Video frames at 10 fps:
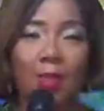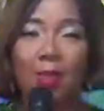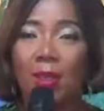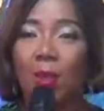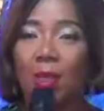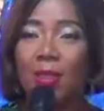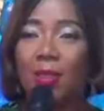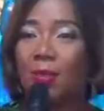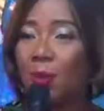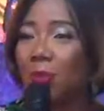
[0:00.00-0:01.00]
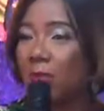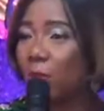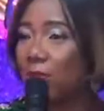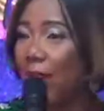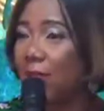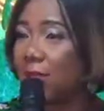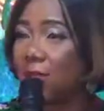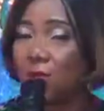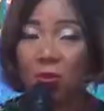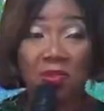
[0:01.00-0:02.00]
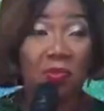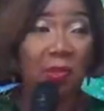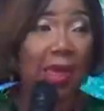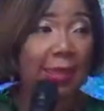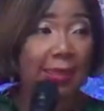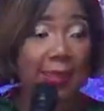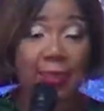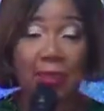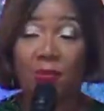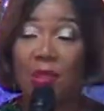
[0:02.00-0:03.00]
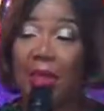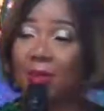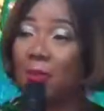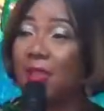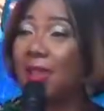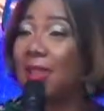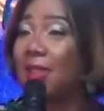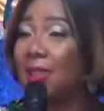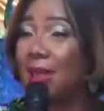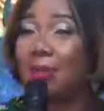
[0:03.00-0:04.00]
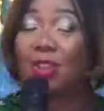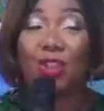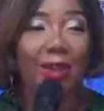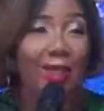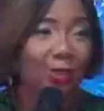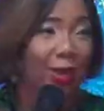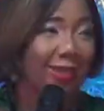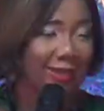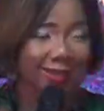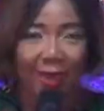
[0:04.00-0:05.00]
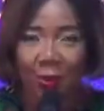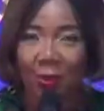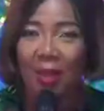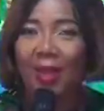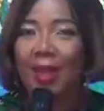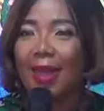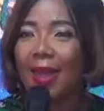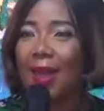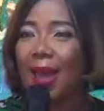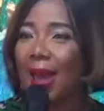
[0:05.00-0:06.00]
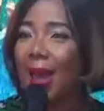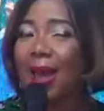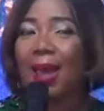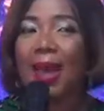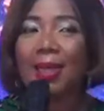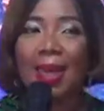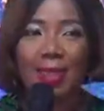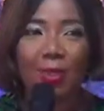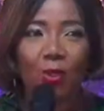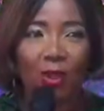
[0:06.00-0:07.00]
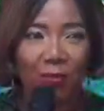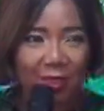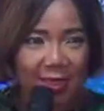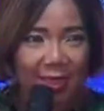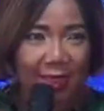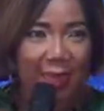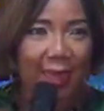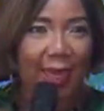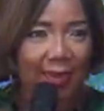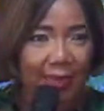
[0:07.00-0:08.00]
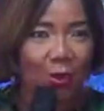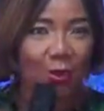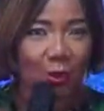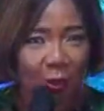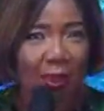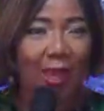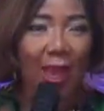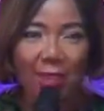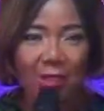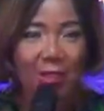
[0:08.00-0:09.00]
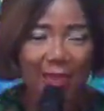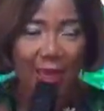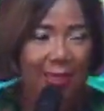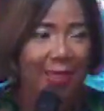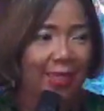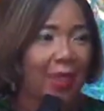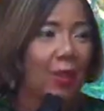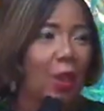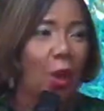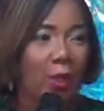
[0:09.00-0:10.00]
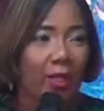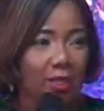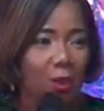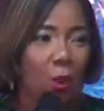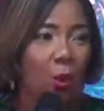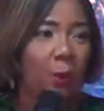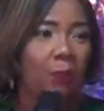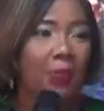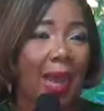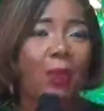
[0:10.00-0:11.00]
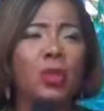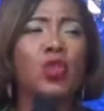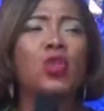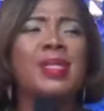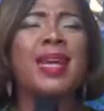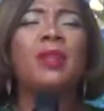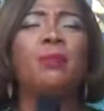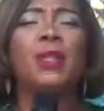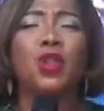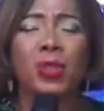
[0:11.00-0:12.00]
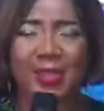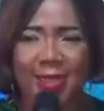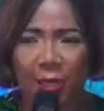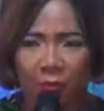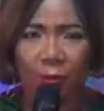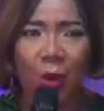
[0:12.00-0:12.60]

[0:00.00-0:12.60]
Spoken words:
calling the numbers with attitude. If you like, get it. If you like, don't get it. I'm in charge right now. I like your ephesia and I just like it. Okay, so I want you to celebrate yourself.